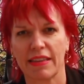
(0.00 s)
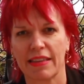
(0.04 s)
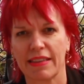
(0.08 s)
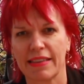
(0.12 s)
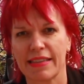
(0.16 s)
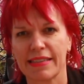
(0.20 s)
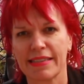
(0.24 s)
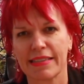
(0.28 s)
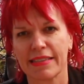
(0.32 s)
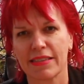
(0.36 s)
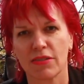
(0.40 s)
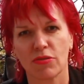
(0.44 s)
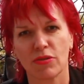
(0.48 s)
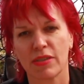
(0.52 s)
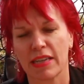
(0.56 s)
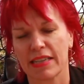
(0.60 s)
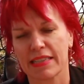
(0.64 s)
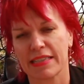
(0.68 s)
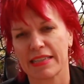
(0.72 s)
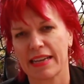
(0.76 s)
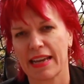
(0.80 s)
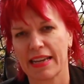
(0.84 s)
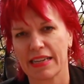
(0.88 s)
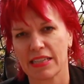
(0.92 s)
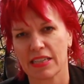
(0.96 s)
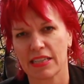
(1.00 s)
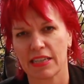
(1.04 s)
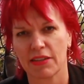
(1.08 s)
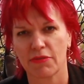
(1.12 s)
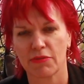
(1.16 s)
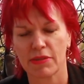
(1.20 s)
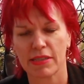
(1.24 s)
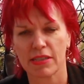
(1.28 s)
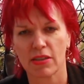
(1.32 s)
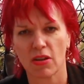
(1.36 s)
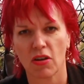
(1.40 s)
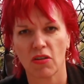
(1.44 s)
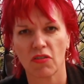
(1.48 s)
then this still doesn't actually
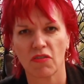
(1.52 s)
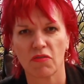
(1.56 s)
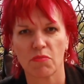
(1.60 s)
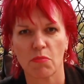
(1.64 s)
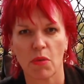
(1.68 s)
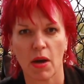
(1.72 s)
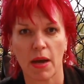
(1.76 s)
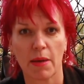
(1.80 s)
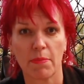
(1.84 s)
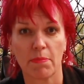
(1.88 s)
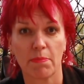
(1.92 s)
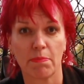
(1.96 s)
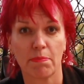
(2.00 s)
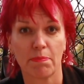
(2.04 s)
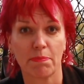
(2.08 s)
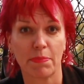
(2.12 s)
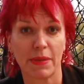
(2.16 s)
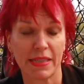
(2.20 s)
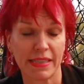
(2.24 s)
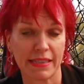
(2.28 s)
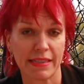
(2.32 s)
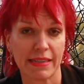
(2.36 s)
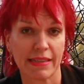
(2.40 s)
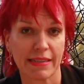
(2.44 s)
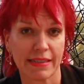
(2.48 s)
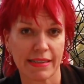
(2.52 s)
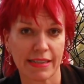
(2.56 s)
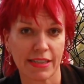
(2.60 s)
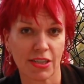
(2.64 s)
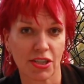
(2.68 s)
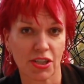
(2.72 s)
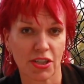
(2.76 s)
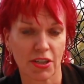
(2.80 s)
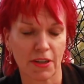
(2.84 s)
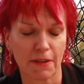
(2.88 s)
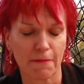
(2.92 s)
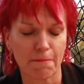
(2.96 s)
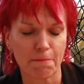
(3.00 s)
resolve my business
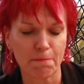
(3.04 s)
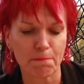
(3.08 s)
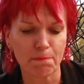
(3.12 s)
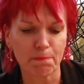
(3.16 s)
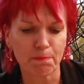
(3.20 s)
issue.